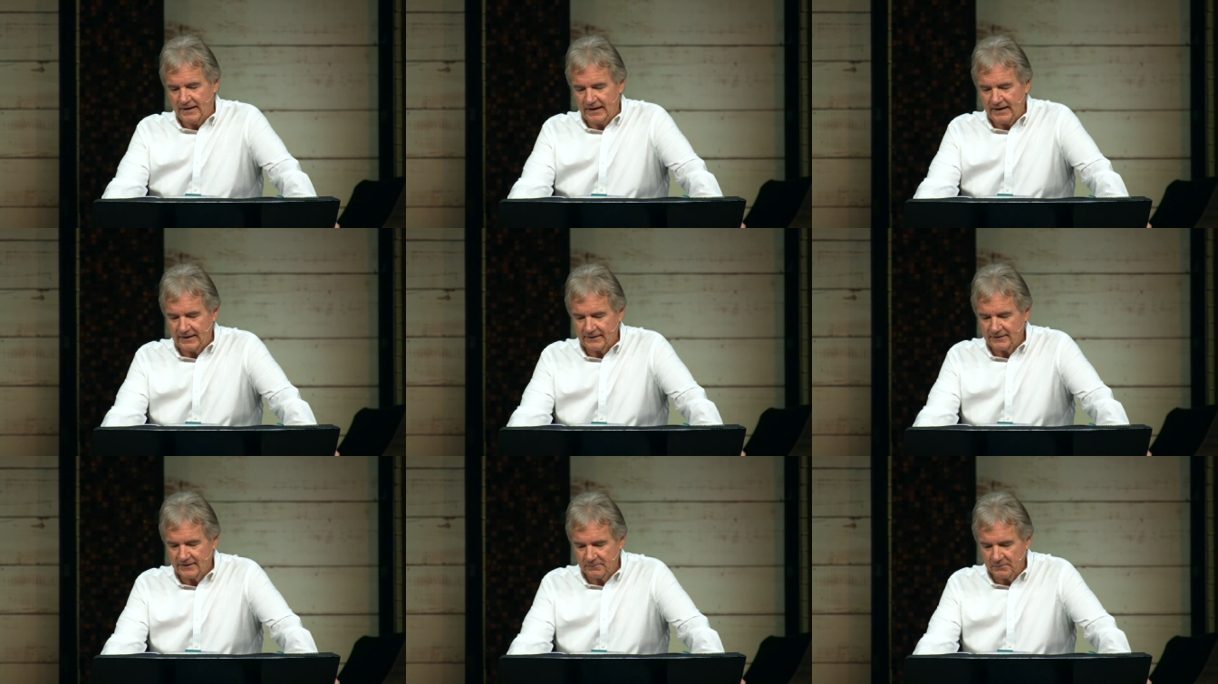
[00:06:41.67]

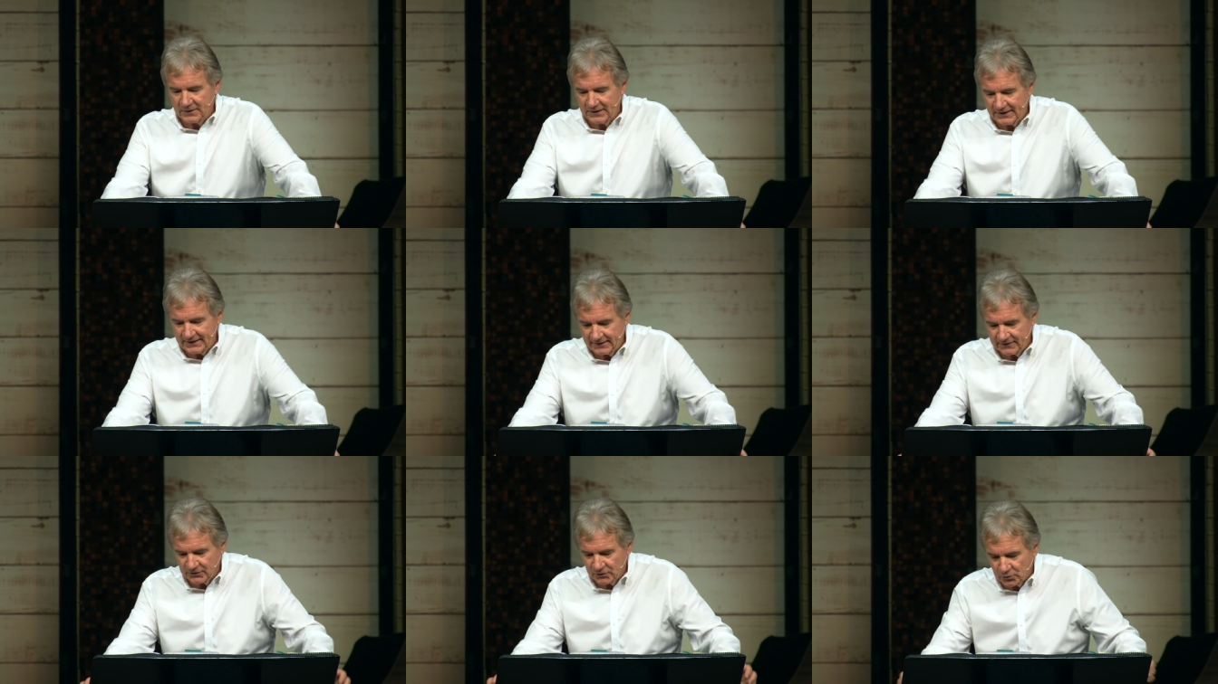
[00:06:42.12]
and the
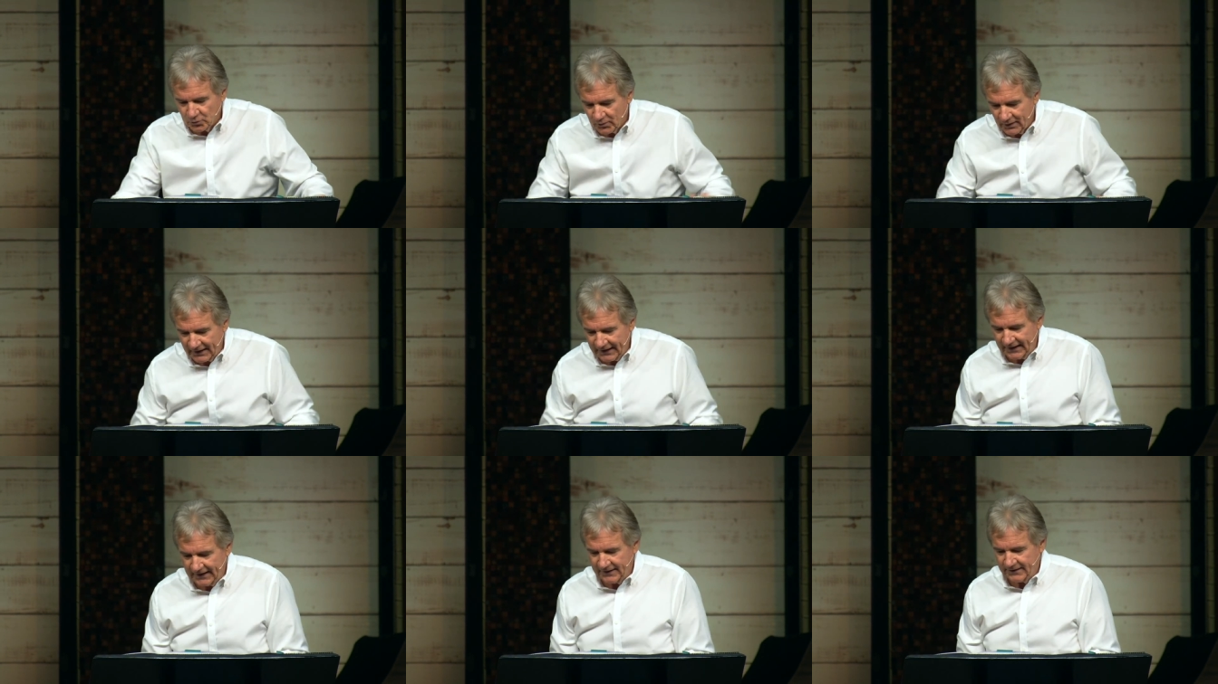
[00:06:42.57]
millennial
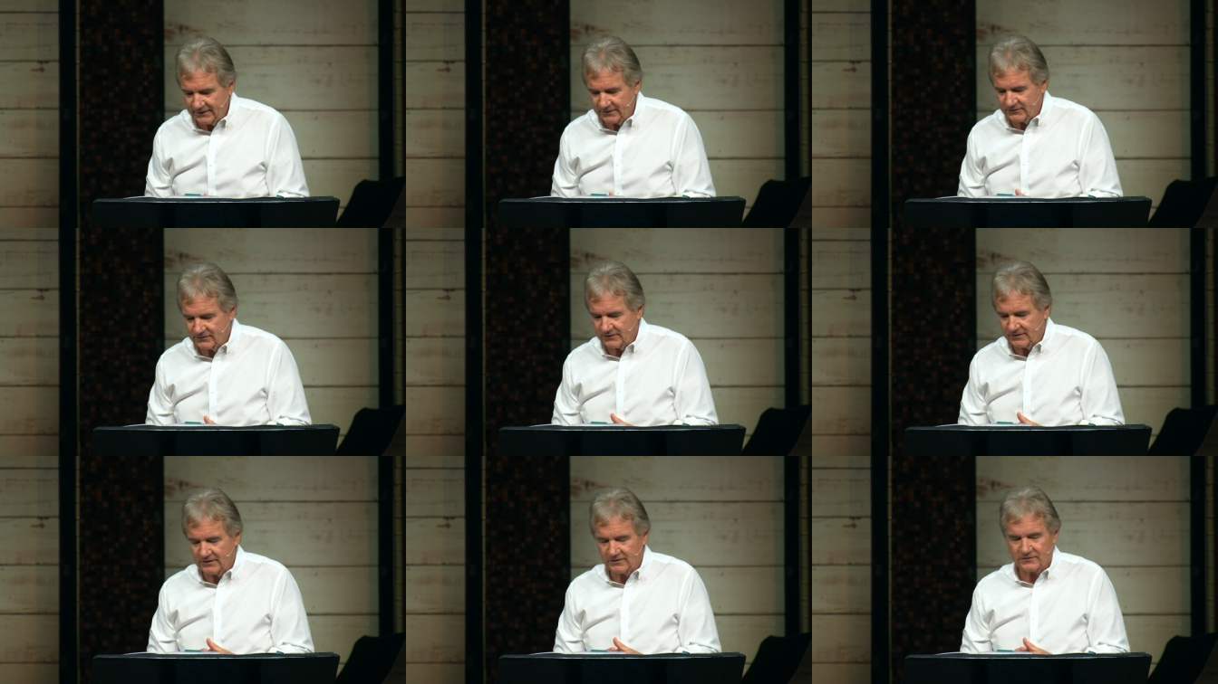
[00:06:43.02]
reign
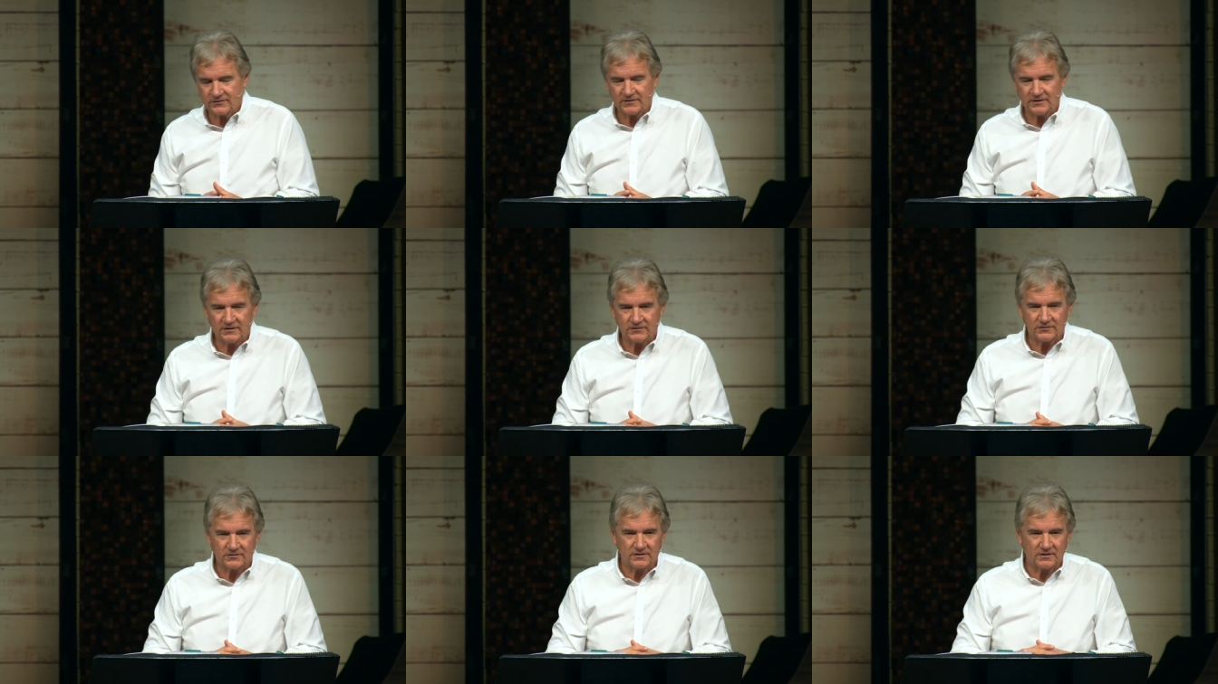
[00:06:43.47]
is, is,
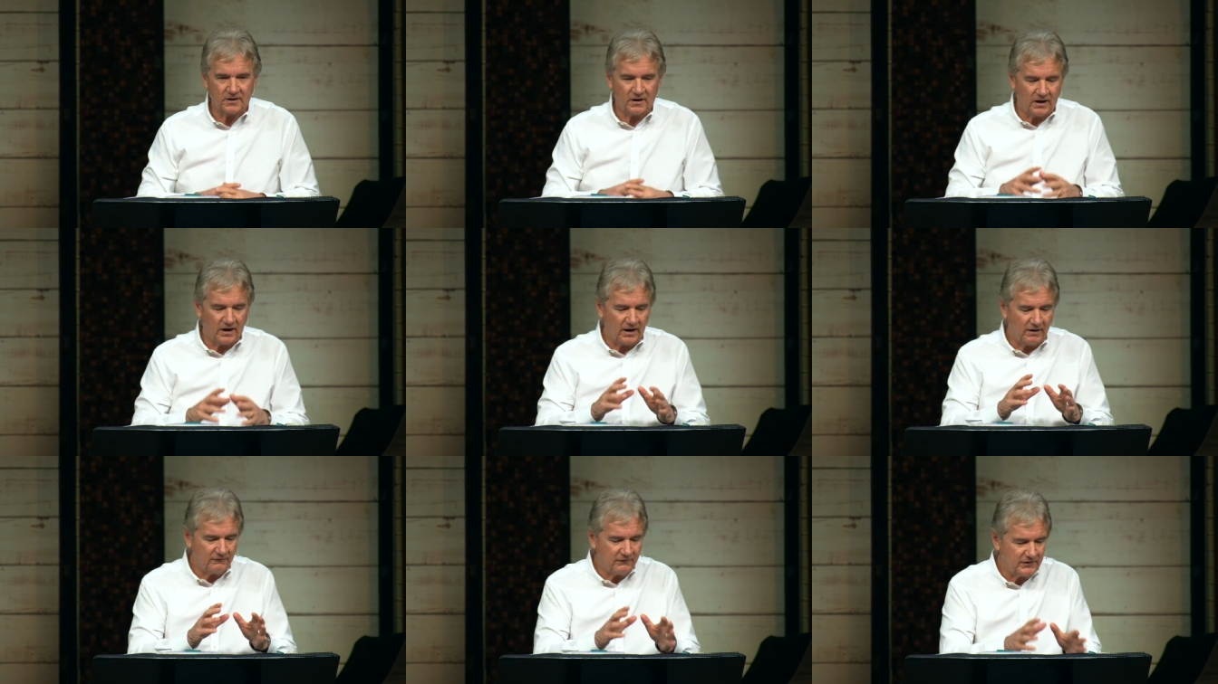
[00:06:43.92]
is an
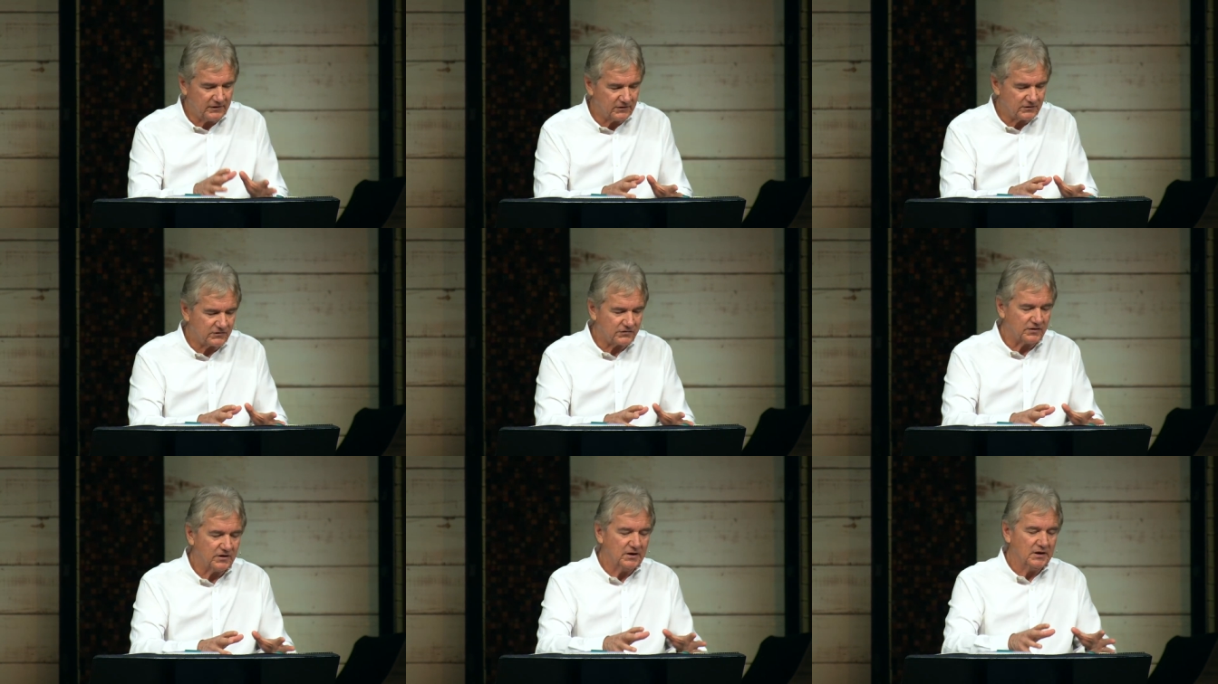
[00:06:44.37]

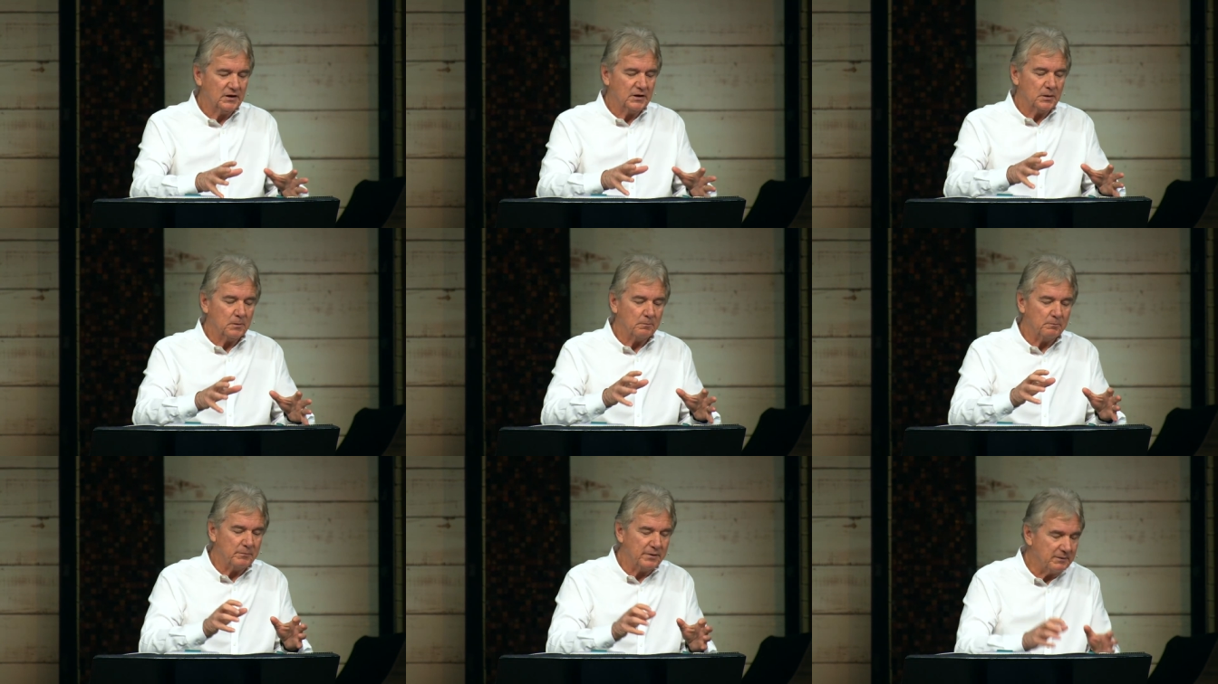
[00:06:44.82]
obvious
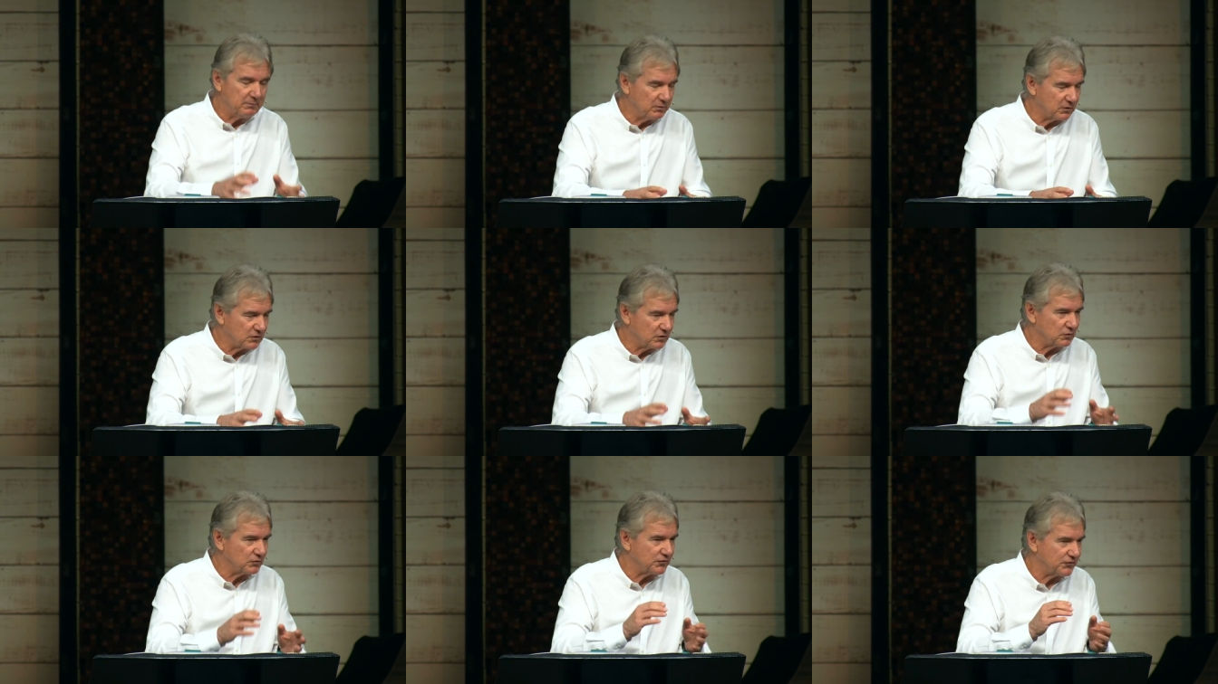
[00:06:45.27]

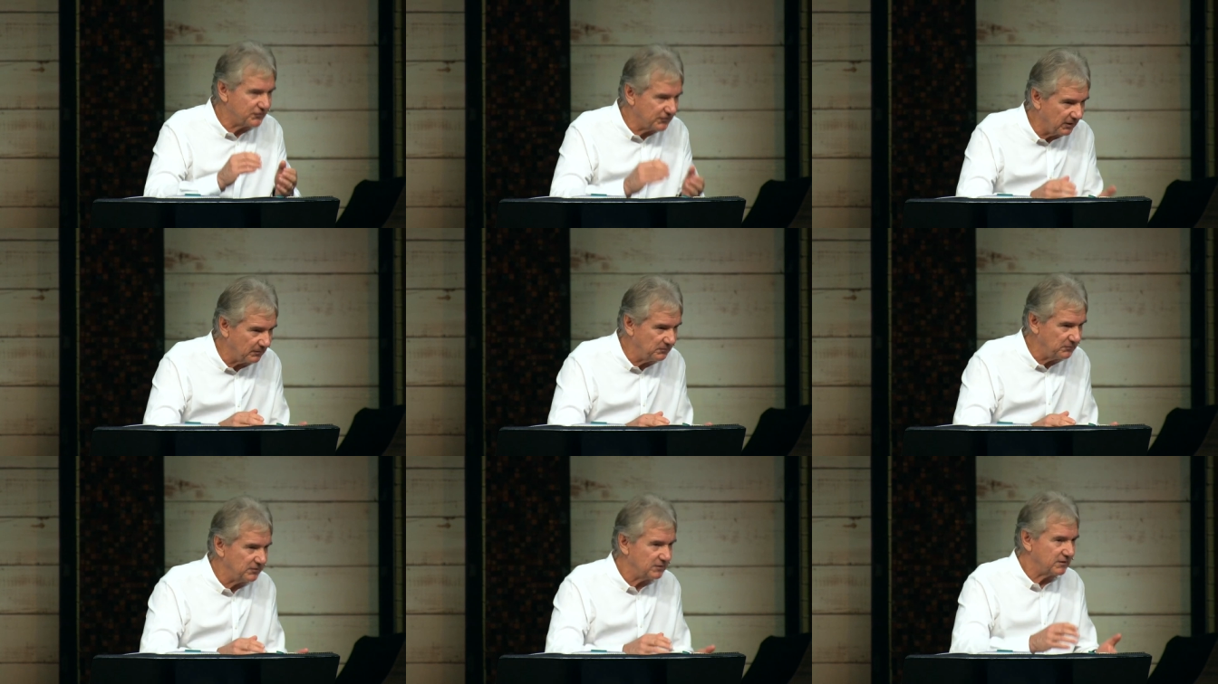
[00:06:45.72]
biblical
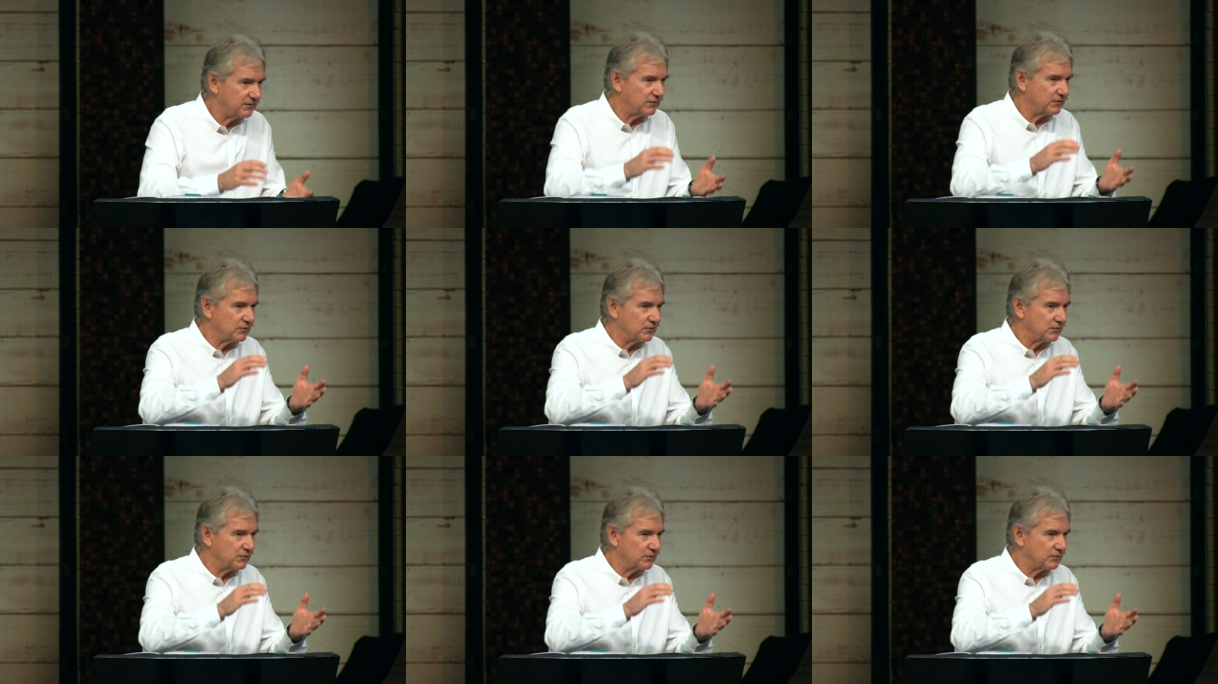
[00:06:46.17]
subject.